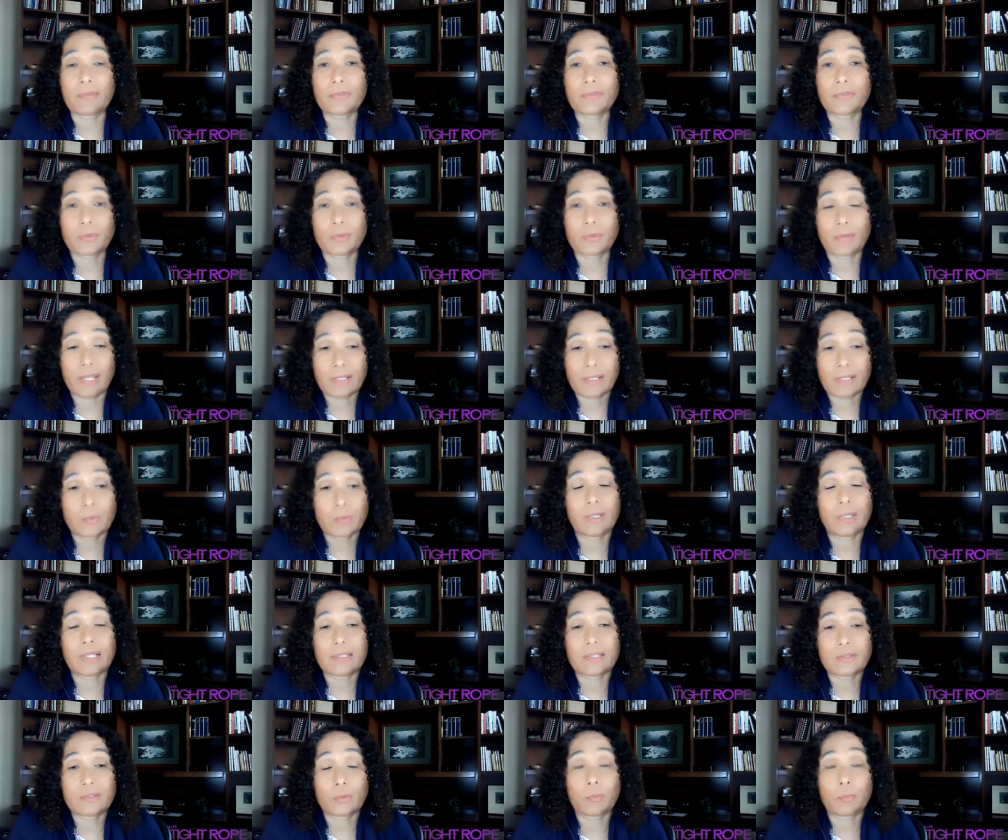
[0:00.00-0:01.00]
So that's why
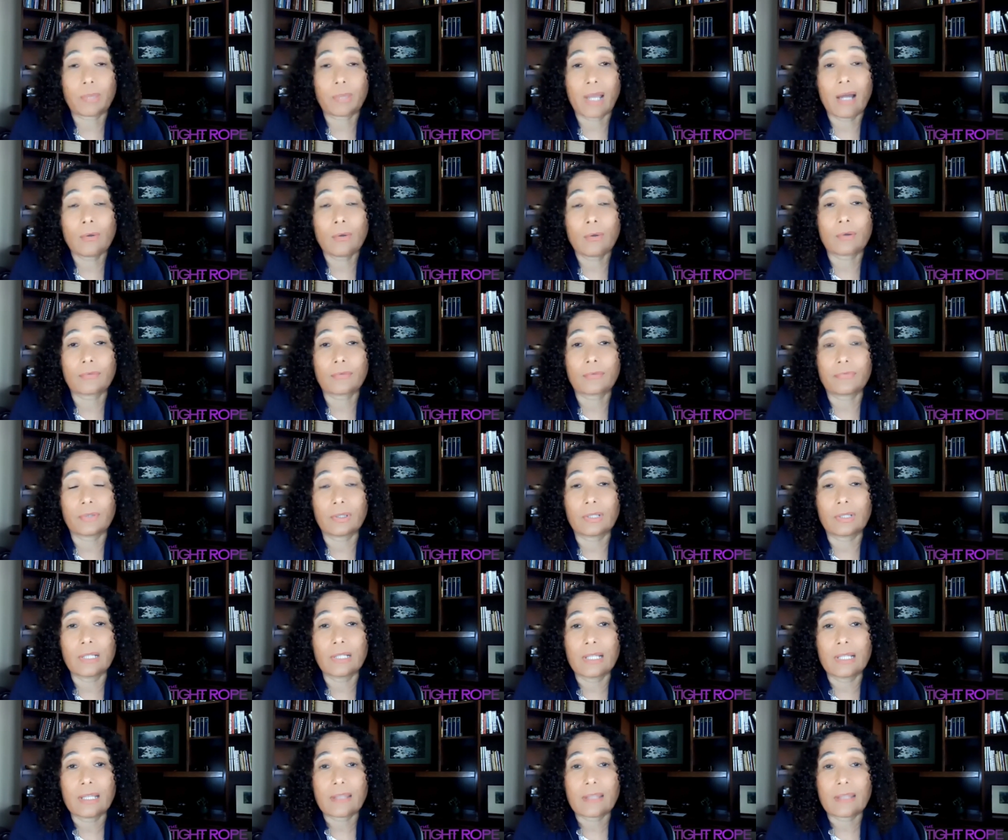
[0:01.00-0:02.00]
it's so powerful
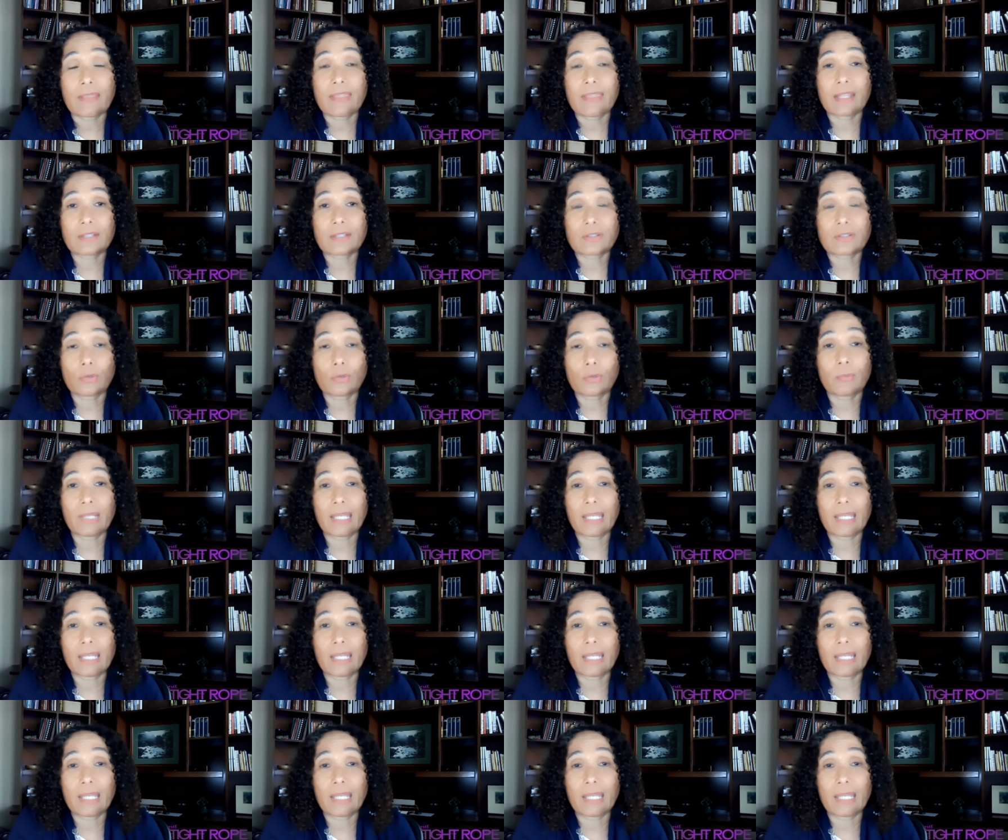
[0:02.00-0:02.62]
that so many